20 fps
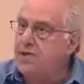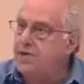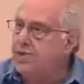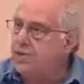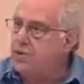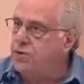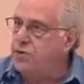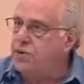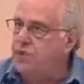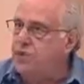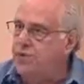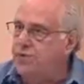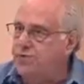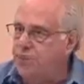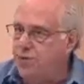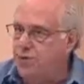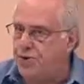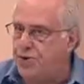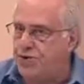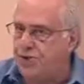and who his
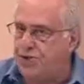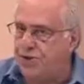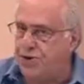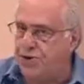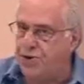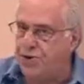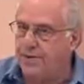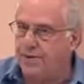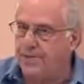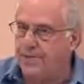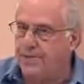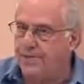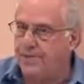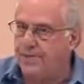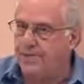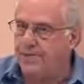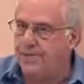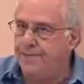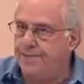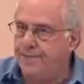supporters are.
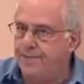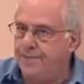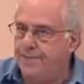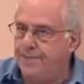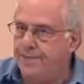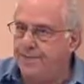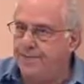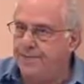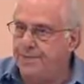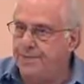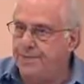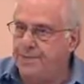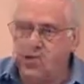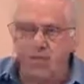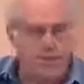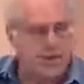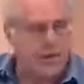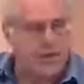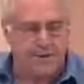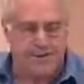
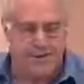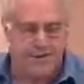Just like